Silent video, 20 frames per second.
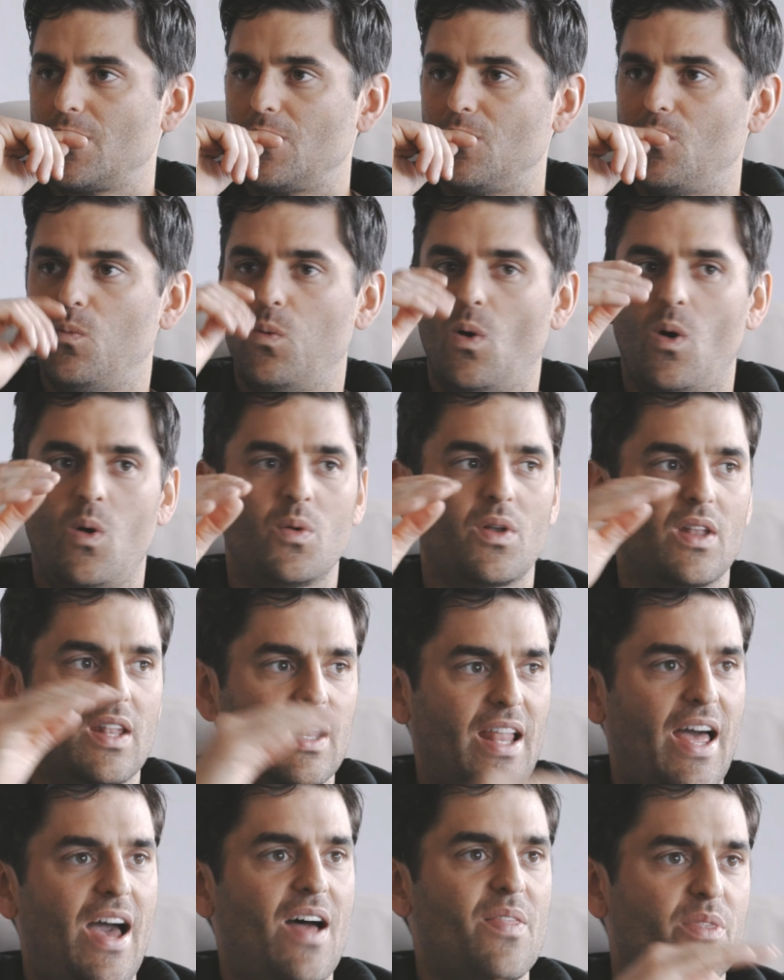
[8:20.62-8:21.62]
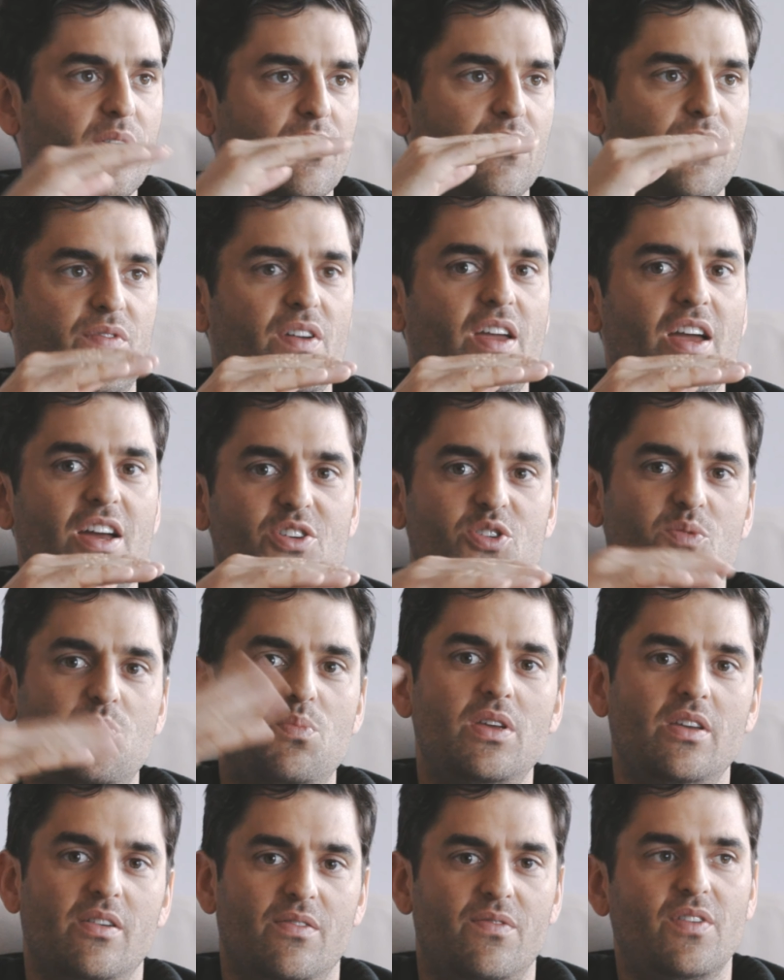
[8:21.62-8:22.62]
won't let the fish
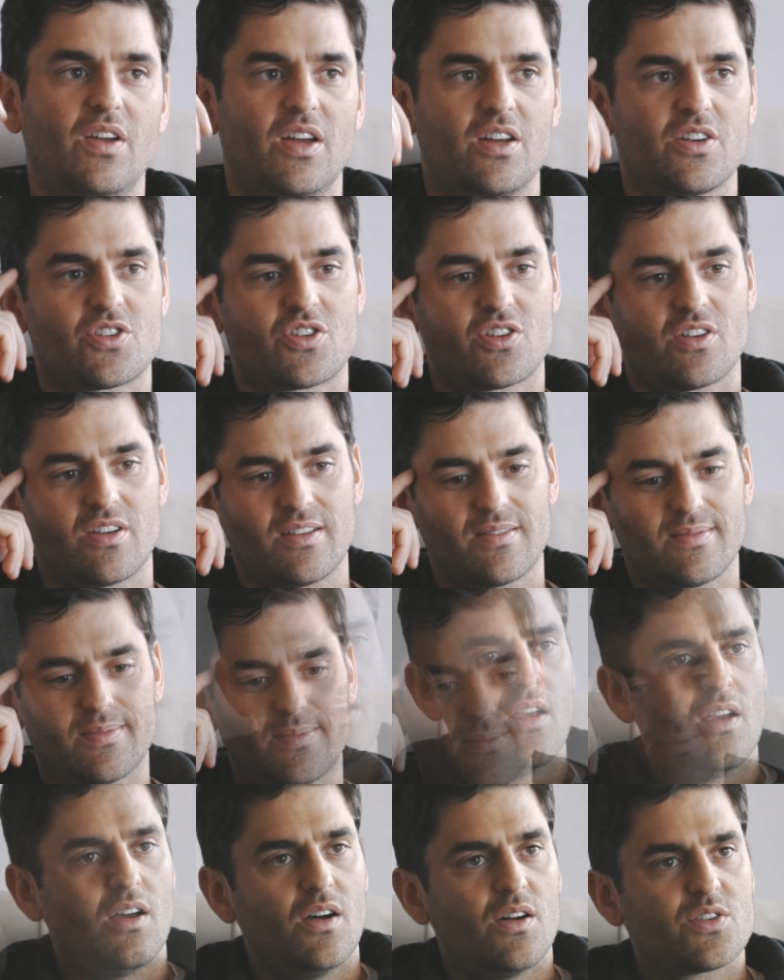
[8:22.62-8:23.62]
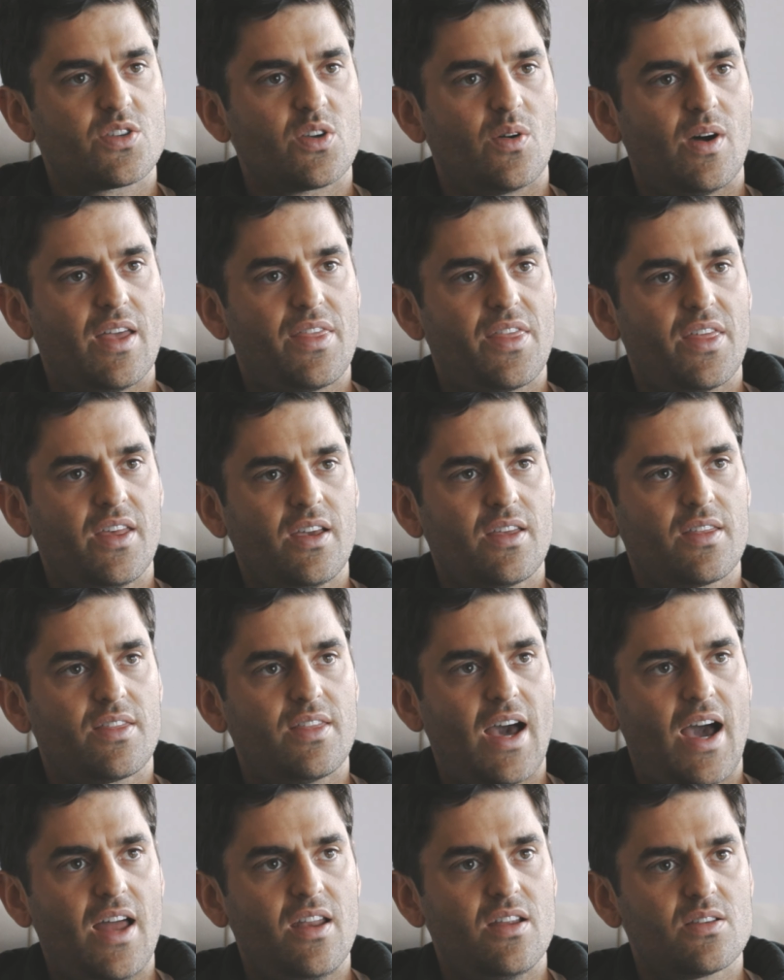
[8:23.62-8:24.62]
be a fish. So I think
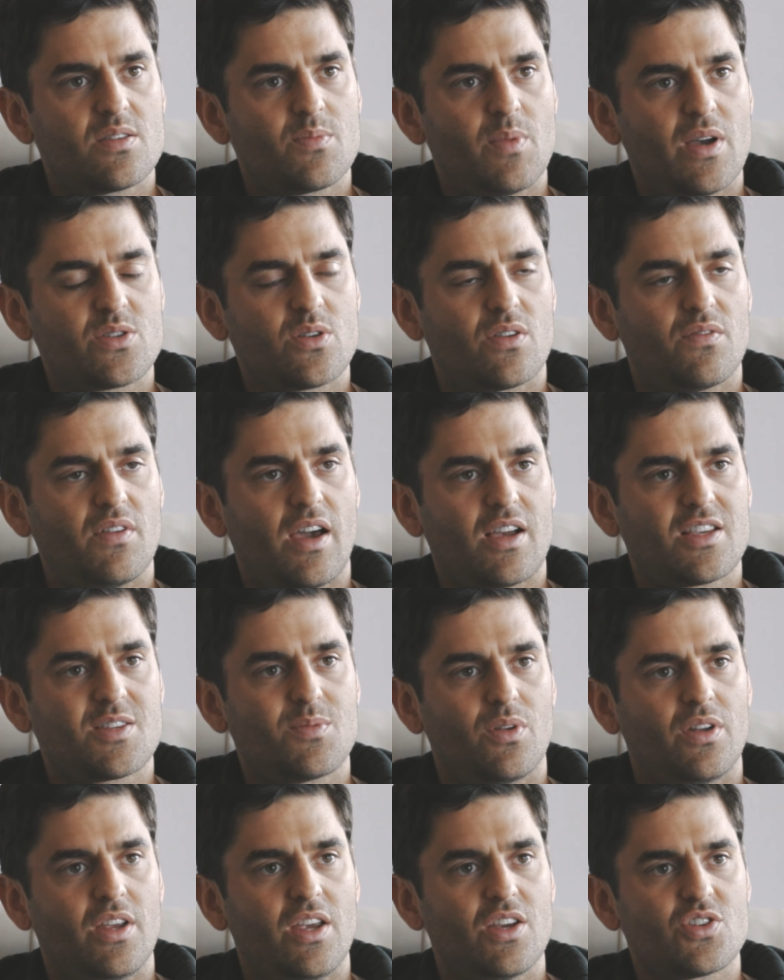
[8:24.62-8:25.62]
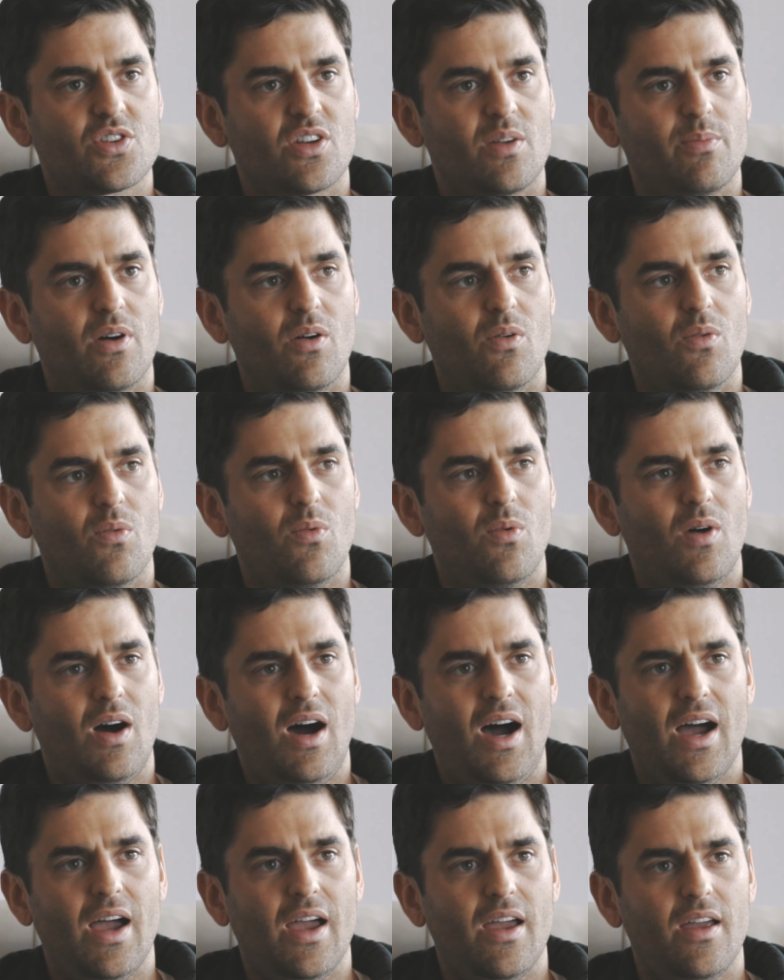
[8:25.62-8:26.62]
that is my sort of explanation about
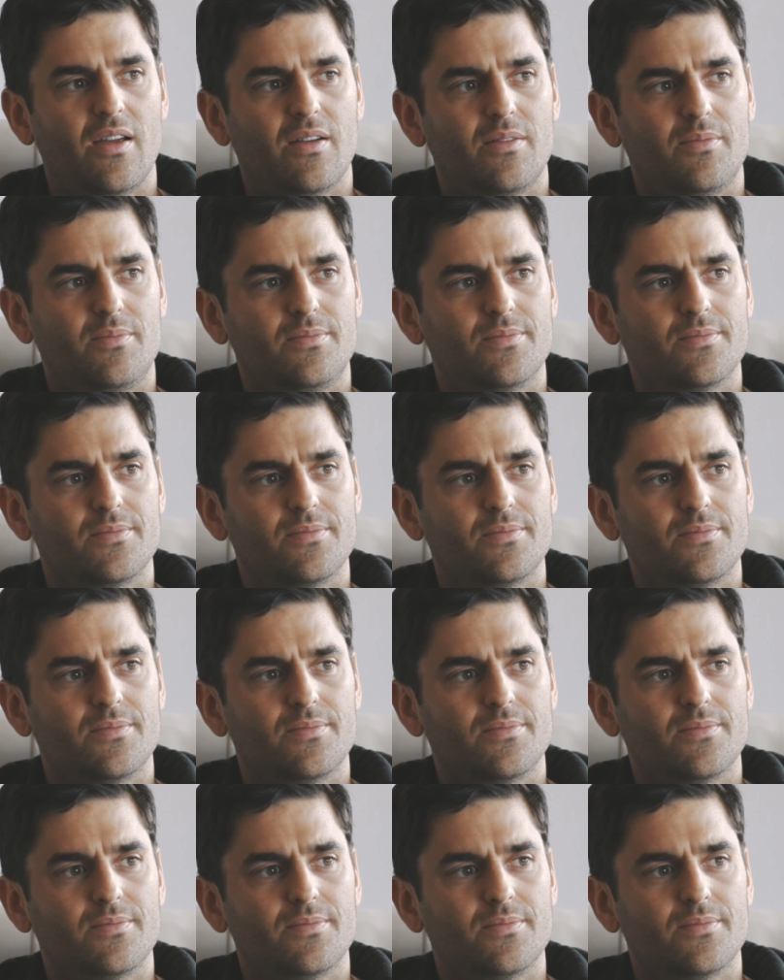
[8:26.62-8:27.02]
why